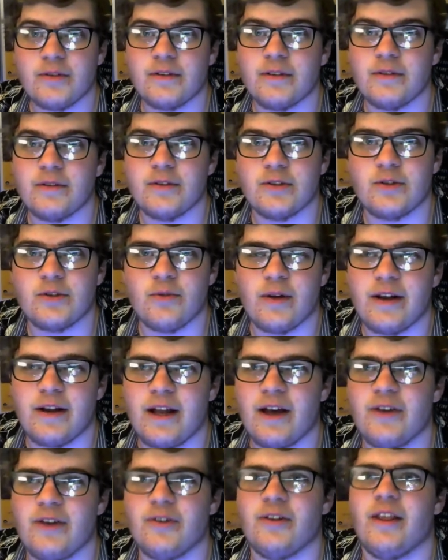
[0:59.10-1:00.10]
So right
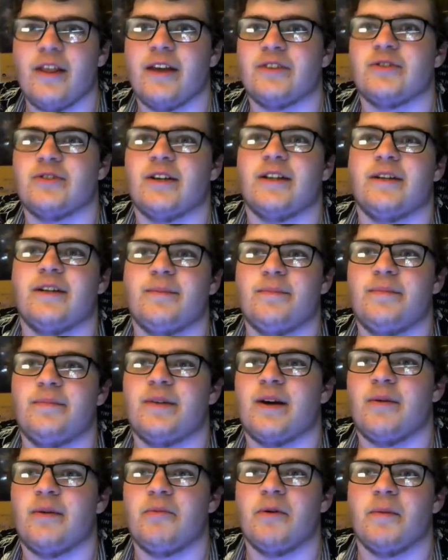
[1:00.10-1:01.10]
now you're like trying to
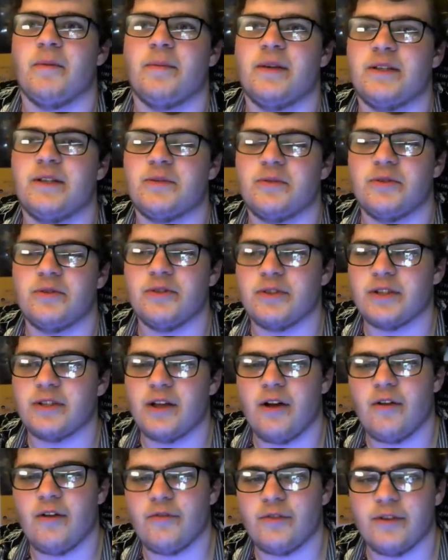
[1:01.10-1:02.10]
become more peace with
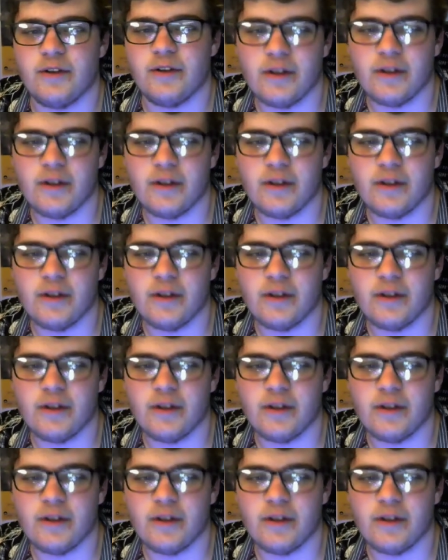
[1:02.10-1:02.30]
yourself and